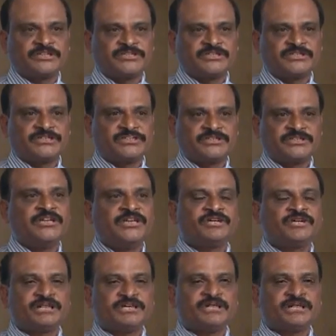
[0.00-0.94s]
study,
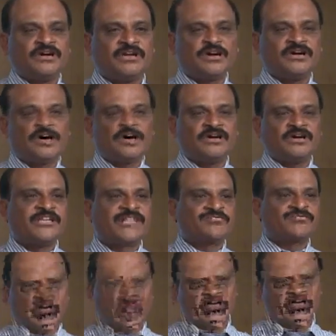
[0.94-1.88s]
education or
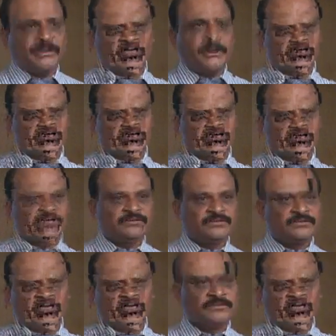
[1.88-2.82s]
marriage, whatever it is.
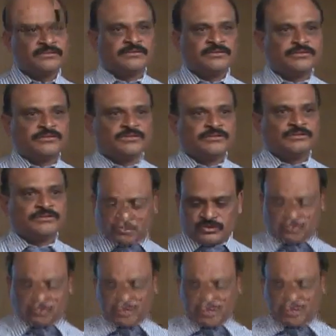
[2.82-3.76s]

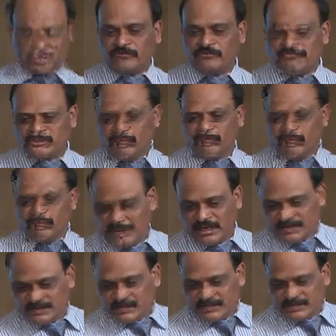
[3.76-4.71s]
So like how we should
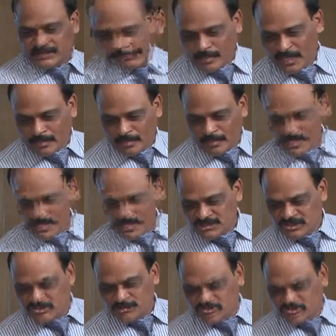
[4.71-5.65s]
analyze.
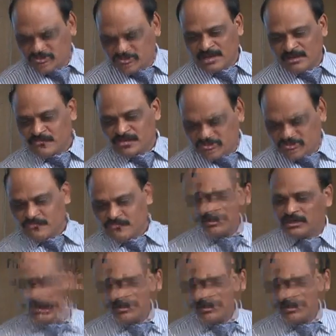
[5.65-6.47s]
In simple terms, don't